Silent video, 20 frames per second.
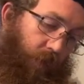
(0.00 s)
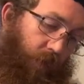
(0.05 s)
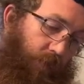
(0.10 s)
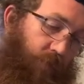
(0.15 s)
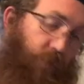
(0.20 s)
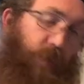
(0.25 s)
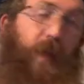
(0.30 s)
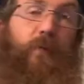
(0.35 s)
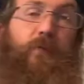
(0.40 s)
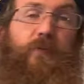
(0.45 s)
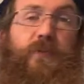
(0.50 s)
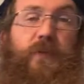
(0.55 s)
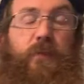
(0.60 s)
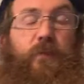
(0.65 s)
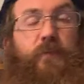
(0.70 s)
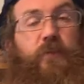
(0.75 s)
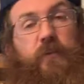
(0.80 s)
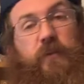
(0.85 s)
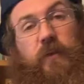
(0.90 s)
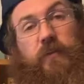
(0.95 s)
So that was
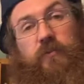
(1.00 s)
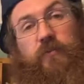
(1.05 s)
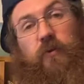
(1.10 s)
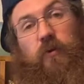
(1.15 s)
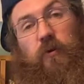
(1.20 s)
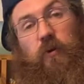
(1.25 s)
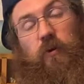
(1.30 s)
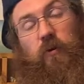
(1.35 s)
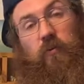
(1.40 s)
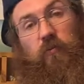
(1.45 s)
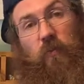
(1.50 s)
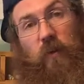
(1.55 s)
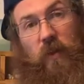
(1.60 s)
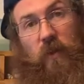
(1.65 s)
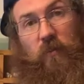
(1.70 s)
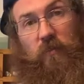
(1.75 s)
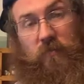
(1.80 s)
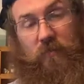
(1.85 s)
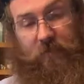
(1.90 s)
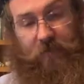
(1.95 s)
everything that sold on
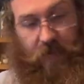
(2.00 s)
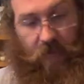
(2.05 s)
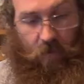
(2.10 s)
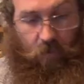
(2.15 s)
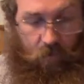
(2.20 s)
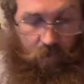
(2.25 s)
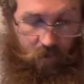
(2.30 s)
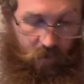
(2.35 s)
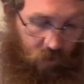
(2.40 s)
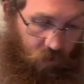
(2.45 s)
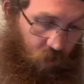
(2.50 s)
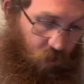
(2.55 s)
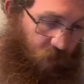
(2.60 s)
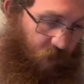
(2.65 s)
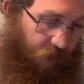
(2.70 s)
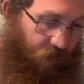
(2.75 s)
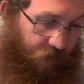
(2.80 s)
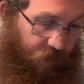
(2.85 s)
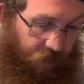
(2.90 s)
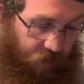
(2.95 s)
Grailed. Now we're going to go
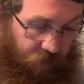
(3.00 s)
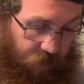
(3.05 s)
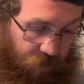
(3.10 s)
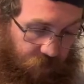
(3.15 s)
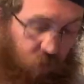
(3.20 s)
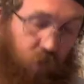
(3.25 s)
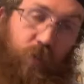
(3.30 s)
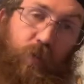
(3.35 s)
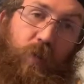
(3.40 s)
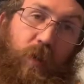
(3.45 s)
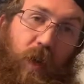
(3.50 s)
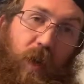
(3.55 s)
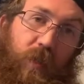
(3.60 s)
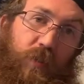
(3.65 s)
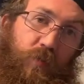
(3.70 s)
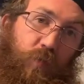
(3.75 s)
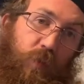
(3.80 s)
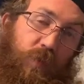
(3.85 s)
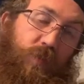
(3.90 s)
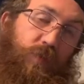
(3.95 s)
ahead and show you
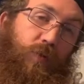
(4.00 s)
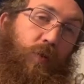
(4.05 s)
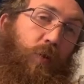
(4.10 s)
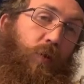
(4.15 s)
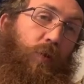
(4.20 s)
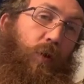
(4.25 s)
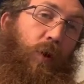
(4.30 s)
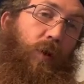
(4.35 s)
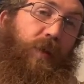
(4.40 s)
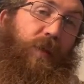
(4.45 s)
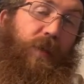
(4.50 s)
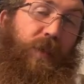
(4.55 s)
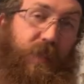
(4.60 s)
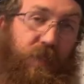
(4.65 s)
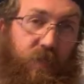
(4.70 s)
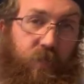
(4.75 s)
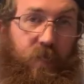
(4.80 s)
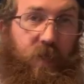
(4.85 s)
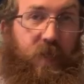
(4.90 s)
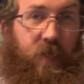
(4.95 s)
guys what sold on
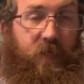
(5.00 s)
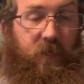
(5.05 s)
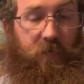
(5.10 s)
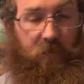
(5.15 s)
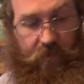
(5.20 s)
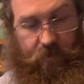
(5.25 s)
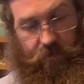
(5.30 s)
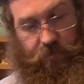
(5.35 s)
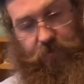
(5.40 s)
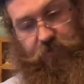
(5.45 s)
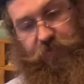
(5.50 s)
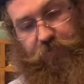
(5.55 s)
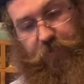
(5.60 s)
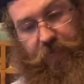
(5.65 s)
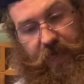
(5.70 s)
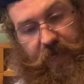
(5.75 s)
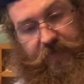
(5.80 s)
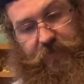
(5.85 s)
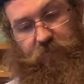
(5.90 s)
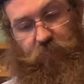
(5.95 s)
eBay this
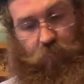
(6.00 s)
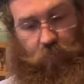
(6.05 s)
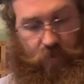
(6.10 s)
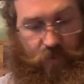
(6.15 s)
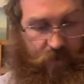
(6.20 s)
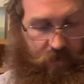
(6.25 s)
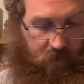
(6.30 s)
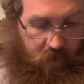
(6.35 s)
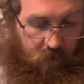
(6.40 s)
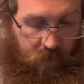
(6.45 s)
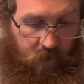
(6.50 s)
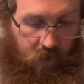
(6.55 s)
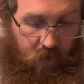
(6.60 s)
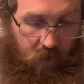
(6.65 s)
past week.